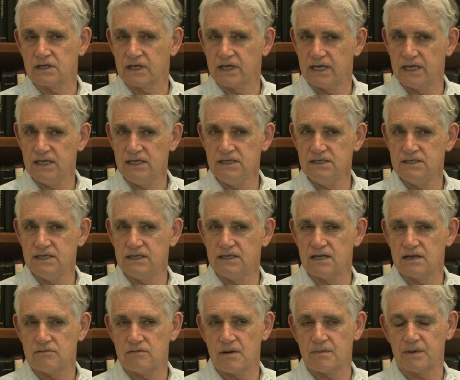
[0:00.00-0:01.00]
key
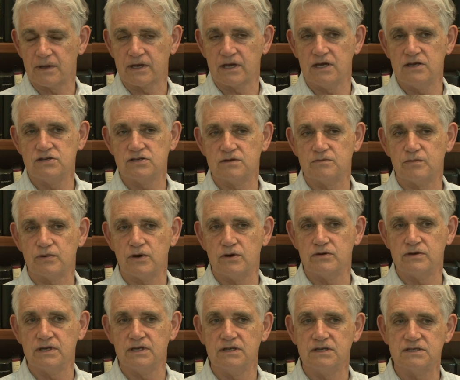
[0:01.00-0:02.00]
DNA replication
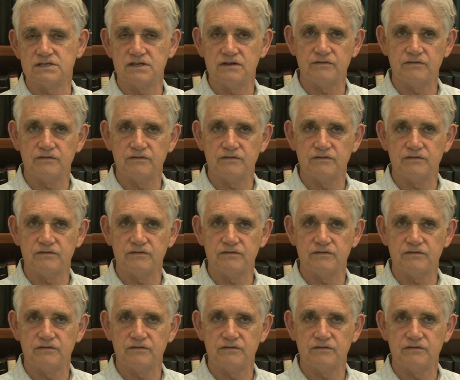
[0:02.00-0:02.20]
protein is